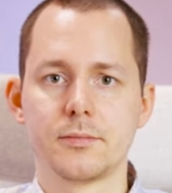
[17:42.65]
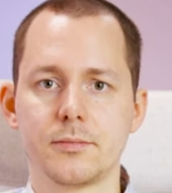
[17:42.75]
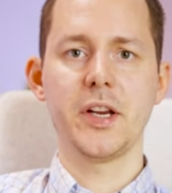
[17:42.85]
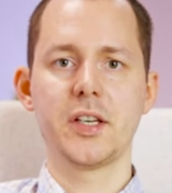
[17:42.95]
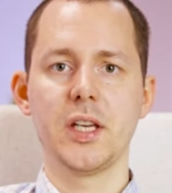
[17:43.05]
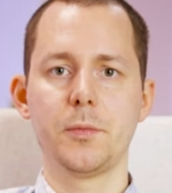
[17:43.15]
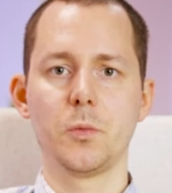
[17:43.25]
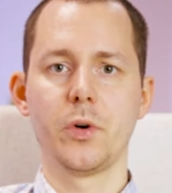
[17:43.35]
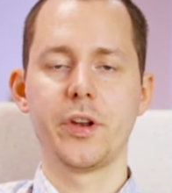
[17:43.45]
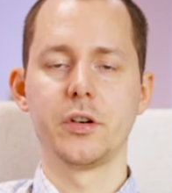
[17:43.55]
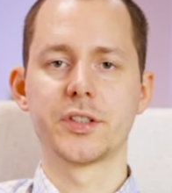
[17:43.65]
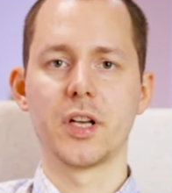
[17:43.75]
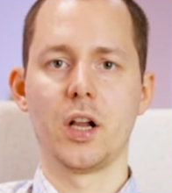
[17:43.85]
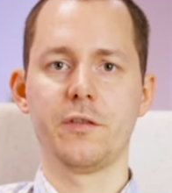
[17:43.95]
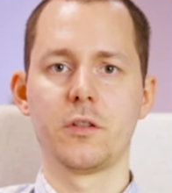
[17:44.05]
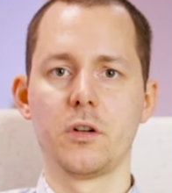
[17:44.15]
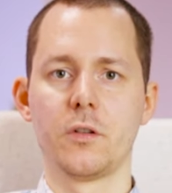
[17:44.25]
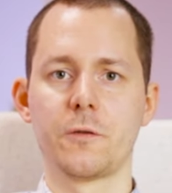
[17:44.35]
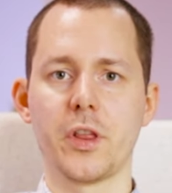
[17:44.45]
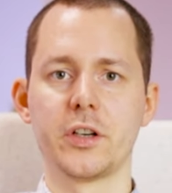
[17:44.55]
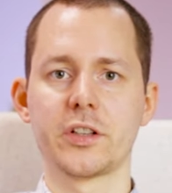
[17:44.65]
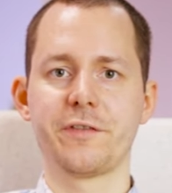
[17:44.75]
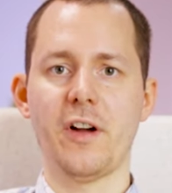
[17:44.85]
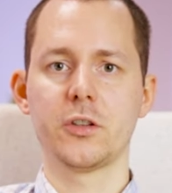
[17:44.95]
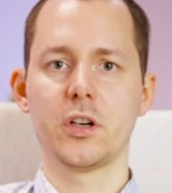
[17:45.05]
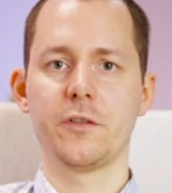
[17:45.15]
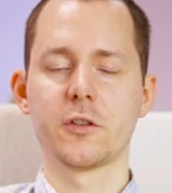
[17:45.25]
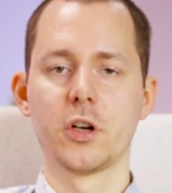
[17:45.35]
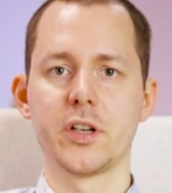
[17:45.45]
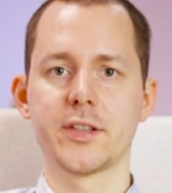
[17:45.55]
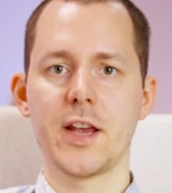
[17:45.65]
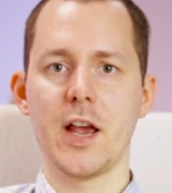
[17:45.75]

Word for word: Dig deep within yourself, for there is a fountain of goodness